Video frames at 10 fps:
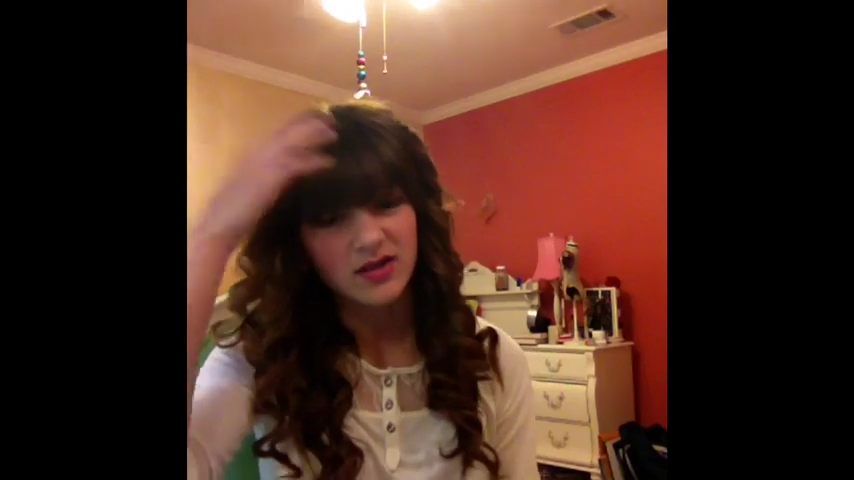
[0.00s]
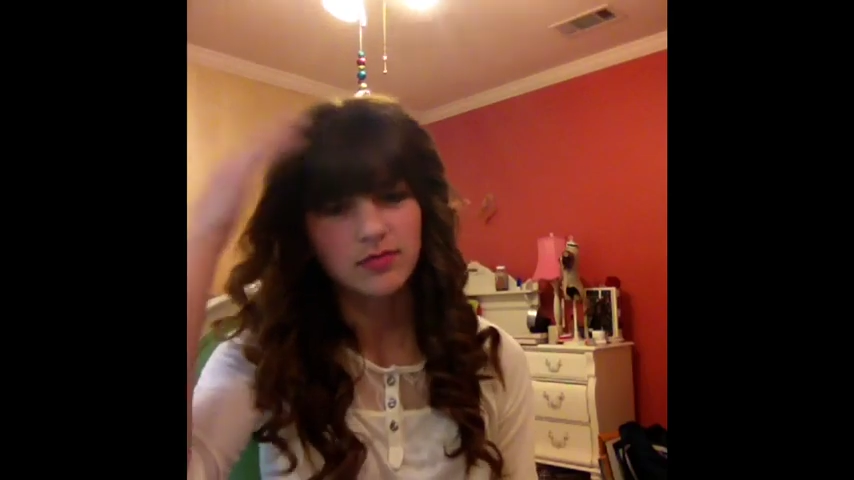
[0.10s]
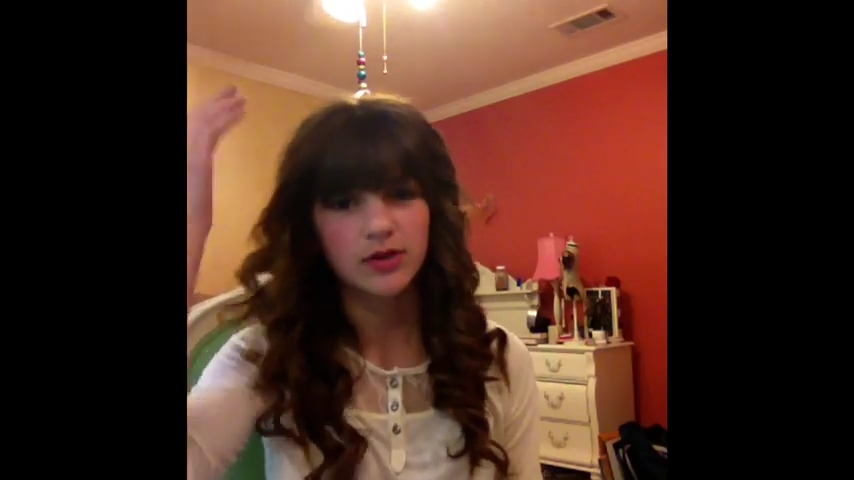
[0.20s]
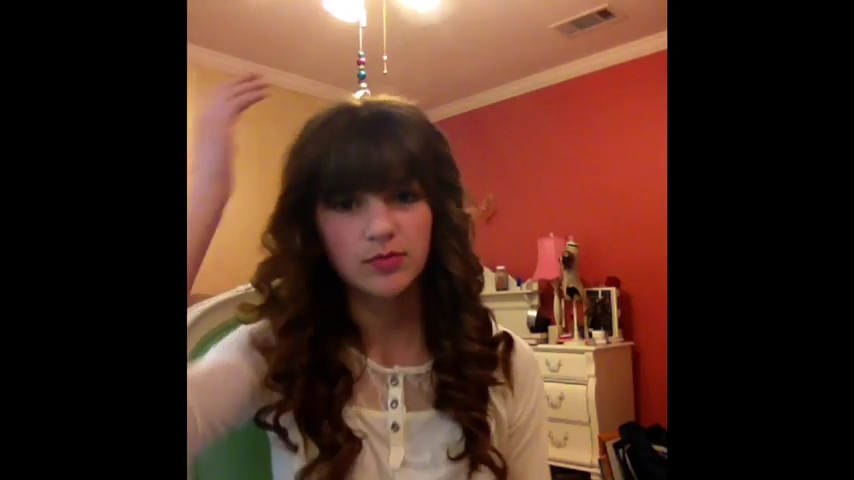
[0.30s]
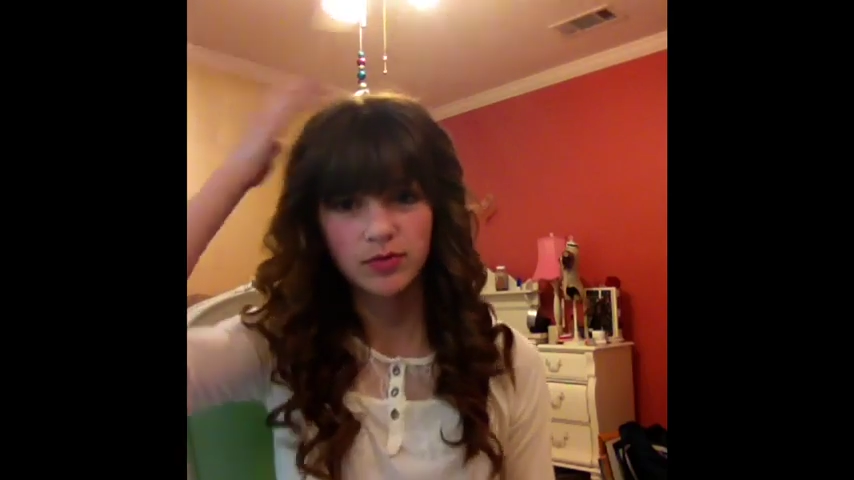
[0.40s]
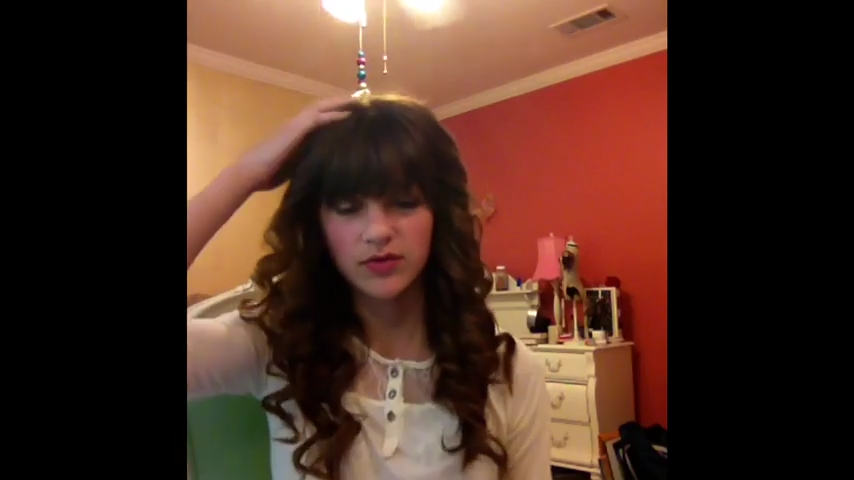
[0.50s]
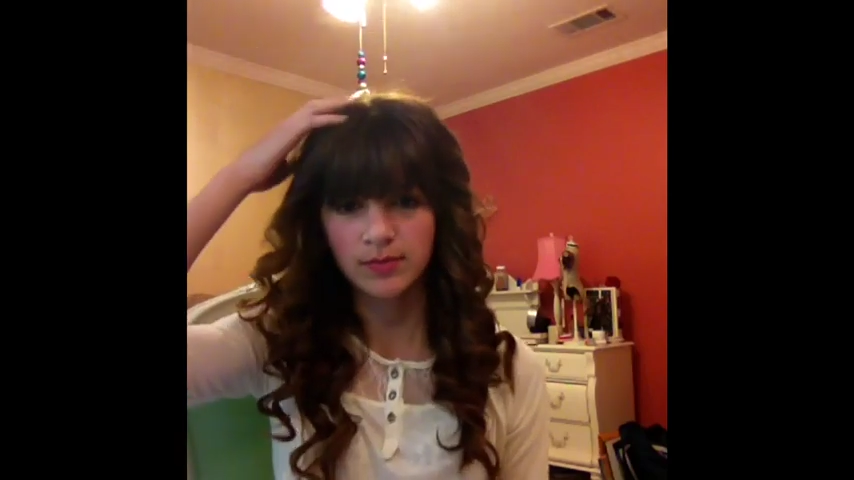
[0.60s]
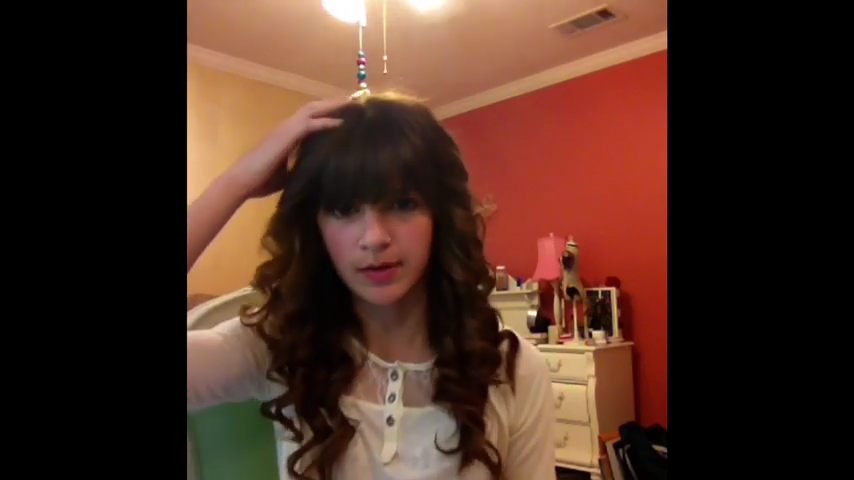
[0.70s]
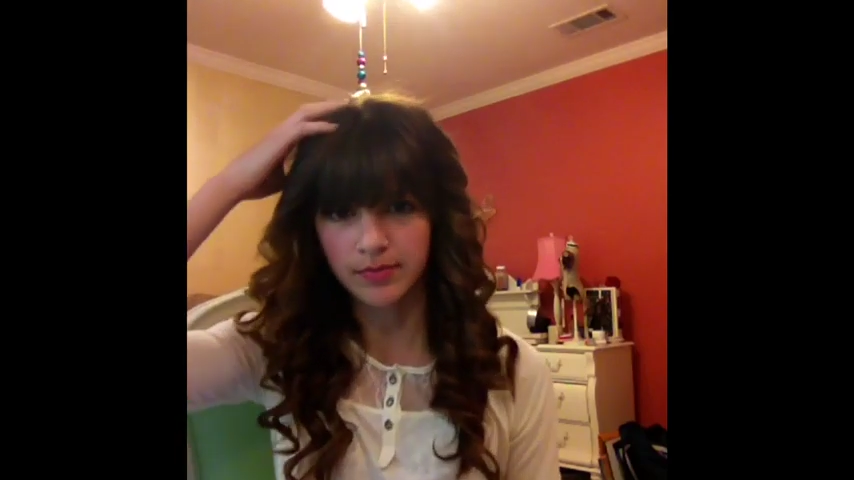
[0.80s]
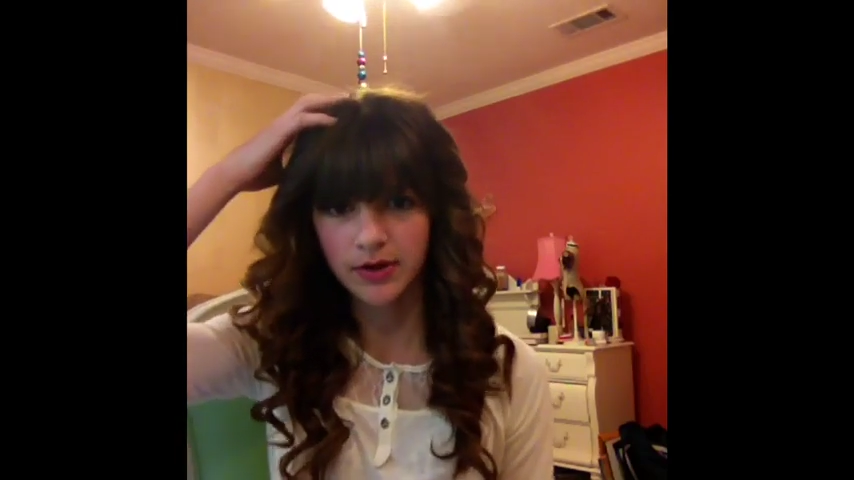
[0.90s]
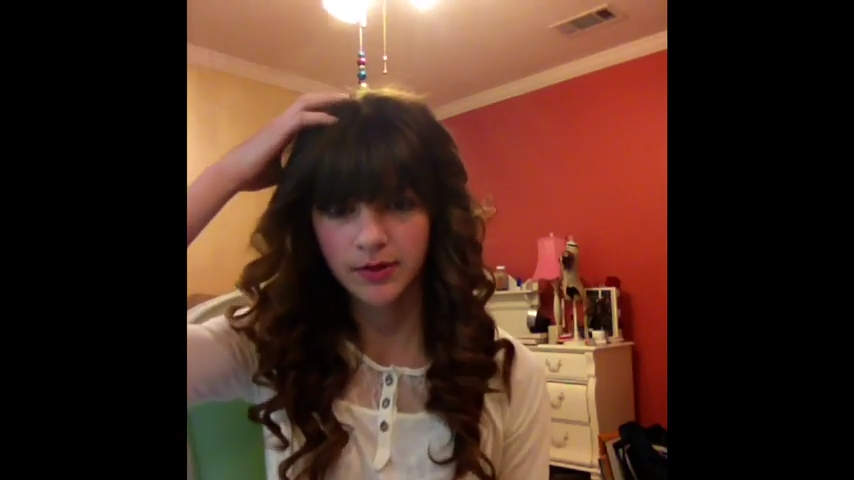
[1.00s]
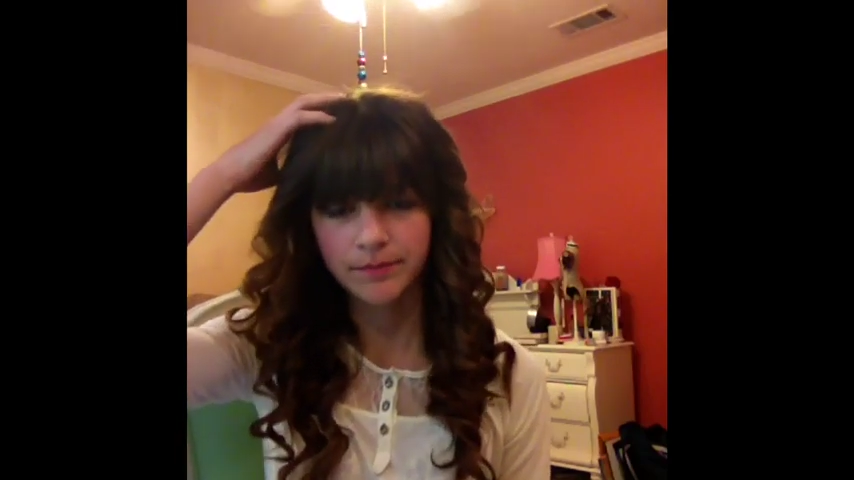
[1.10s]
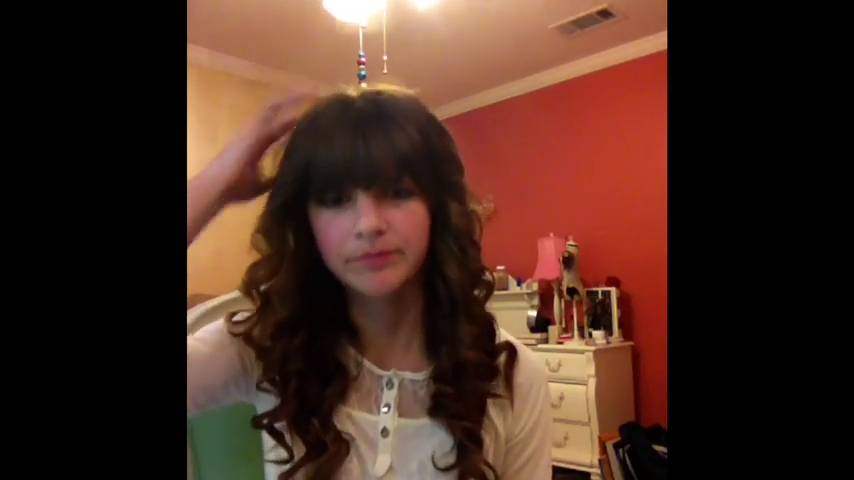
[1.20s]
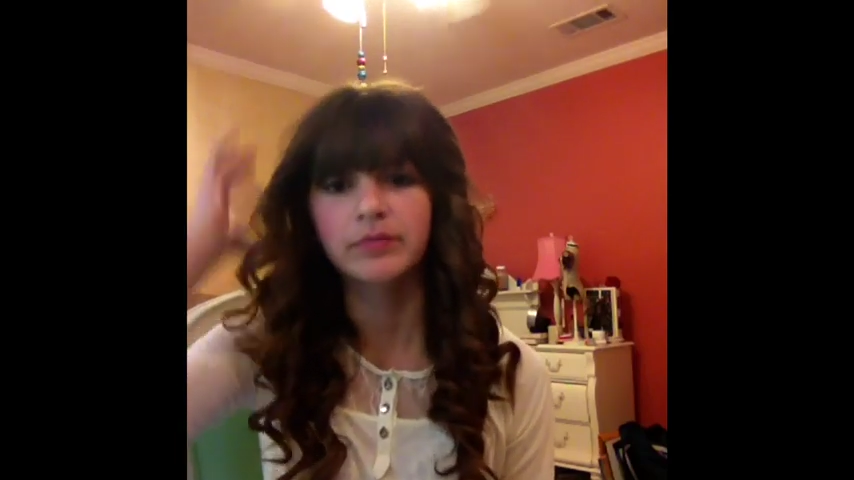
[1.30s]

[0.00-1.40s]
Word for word: is when you put them up here,